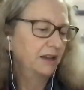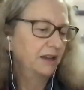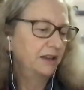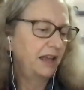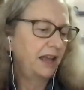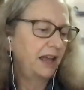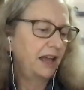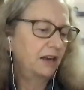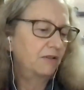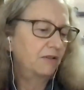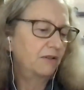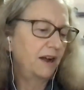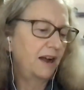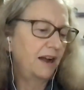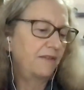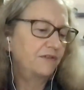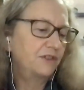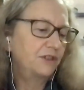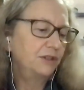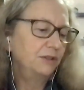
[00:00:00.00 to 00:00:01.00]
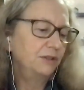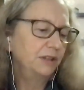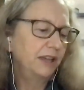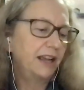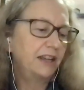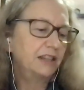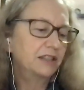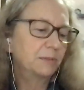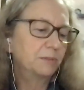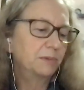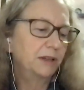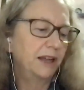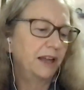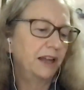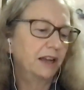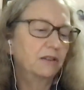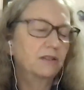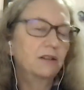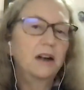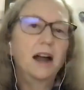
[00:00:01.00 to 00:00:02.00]
They had arrived too late to
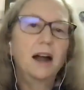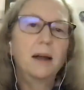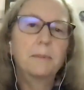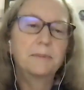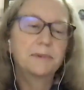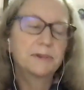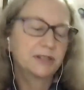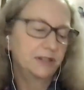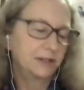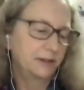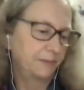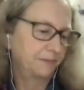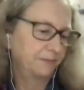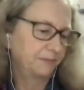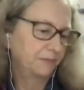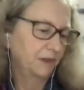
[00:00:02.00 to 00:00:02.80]
plant crops,